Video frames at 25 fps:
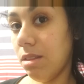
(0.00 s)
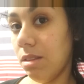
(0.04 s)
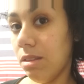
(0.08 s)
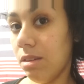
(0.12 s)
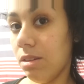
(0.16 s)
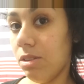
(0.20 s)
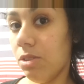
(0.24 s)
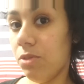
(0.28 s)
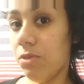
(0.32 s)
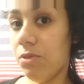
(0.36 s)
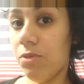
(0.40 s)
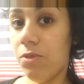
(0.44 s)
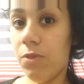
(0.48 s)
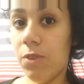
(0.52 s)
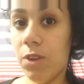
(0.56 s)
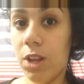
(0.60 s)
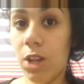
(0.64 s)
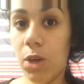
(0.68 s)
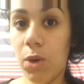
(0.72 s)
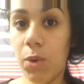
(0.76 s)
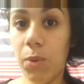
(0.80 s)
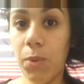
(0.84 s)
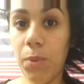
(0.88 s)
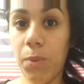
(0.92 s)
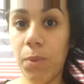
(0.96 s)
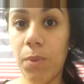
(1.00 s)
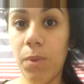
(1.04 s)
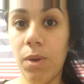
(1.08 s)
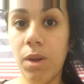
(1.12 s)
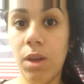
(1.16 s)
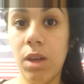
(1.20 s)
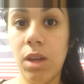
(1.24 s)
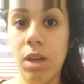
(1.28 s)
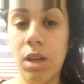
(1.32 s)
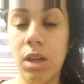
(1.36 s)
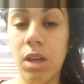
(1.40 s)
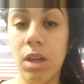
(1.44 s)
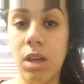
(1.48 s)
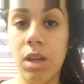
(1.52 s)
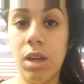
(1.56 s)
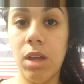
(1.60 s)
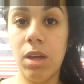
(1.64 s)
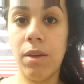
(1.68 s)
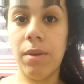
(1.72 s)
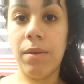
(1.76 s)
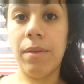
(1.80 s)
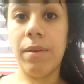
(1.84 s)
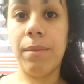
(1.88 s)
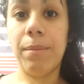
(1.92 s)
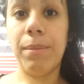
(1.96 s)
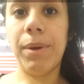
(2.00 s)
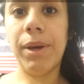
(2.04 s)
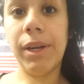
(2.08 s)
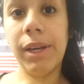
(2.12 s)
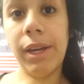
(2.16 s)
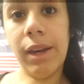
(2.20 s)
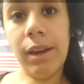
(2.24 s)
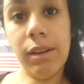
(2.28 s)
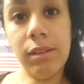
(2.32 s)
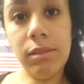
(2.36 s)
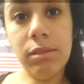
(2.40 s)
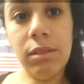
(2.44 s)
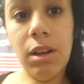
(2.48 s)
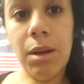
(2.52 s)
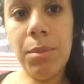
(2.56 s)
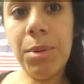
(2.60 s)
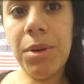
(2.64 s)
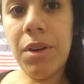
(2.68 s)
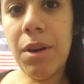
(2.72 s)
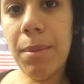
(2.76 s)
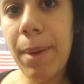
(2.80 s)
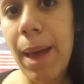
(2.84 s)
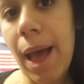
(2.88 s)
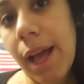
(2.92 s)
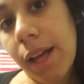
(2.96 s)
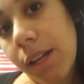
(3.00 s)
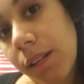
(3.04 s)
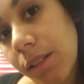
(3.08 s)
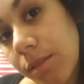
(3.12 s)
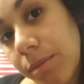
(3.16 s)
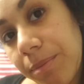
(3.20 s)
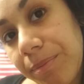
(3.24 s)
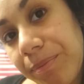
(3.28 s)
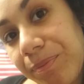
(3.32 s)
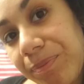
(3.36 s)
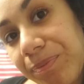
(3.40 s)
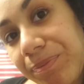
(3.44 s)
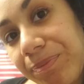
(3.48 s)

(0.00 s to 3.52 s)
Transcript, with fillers: Look at the flow. But yeah, I'll be right back.